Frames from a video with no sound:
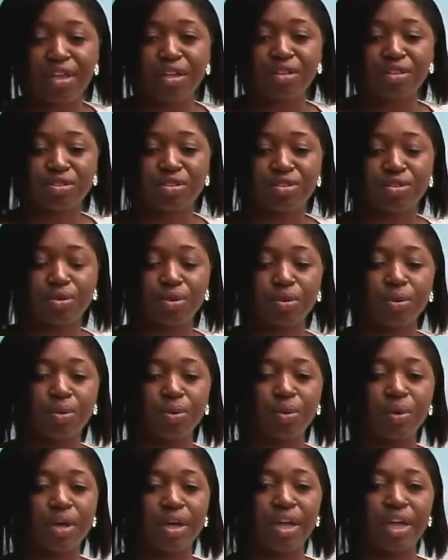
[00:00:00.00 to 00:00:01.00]

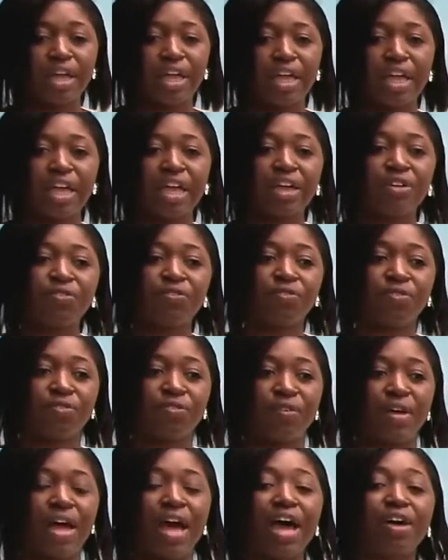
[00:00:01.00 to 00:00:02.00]
So if
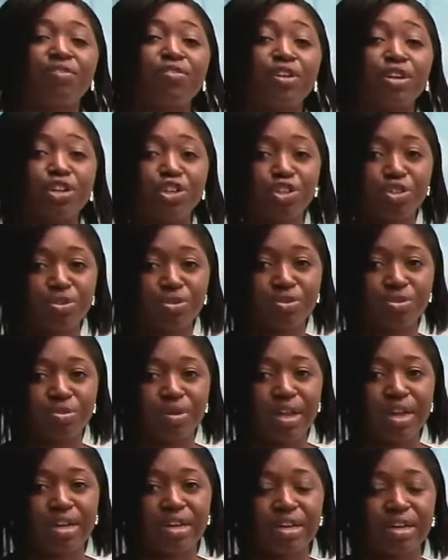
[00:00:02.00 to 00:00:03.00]
having
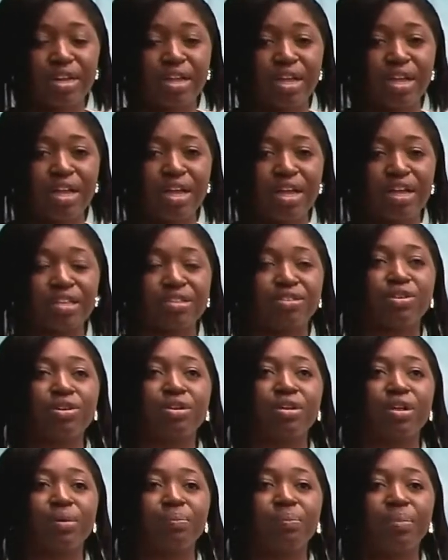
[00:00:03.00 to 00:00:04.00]
children is
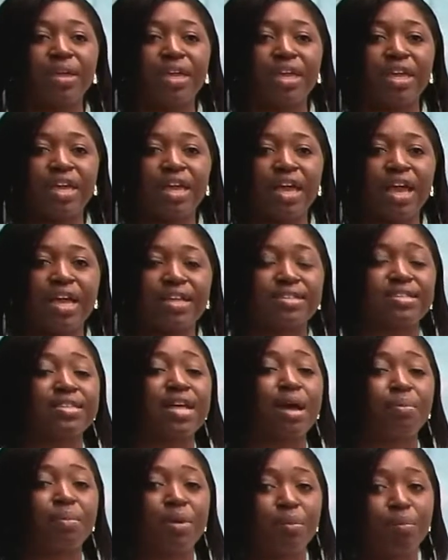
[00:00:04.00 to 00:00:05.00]
going to be a
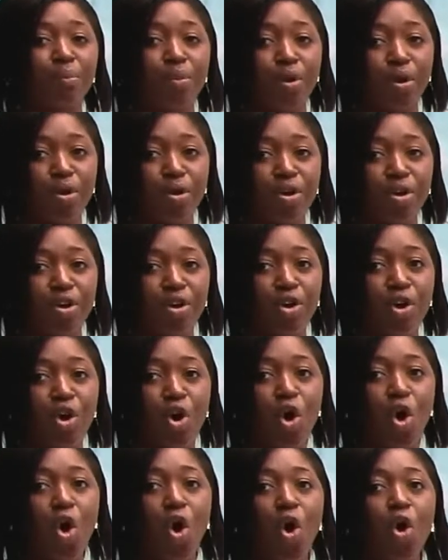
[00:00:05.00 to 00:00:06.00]
stumbling block
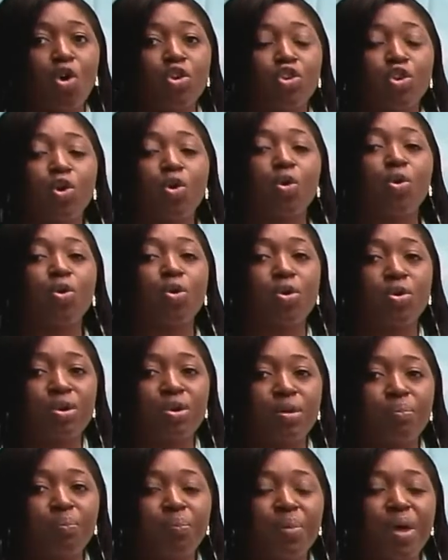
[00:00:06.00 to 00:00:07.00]
on your
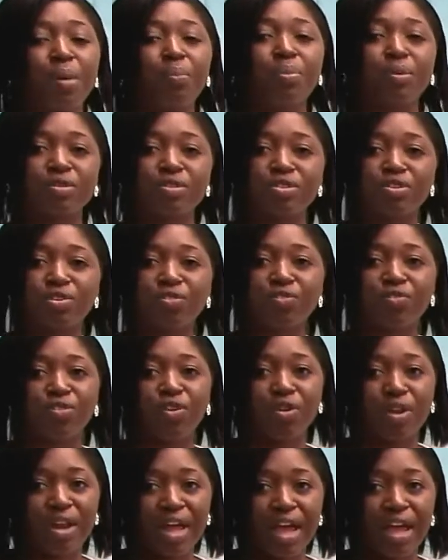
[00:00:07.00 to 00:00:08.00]
own purpose of
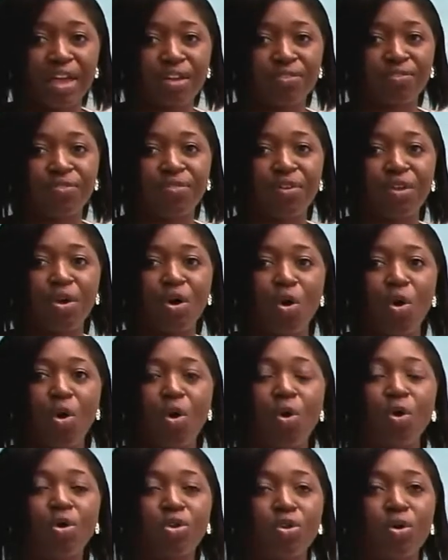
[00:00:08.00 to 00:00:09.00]
your life,
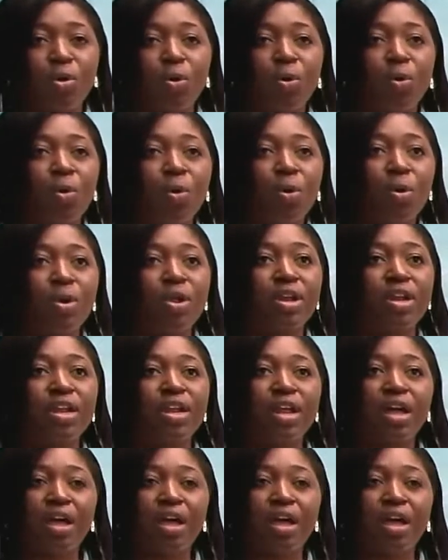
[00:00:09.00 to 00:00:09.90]
or your own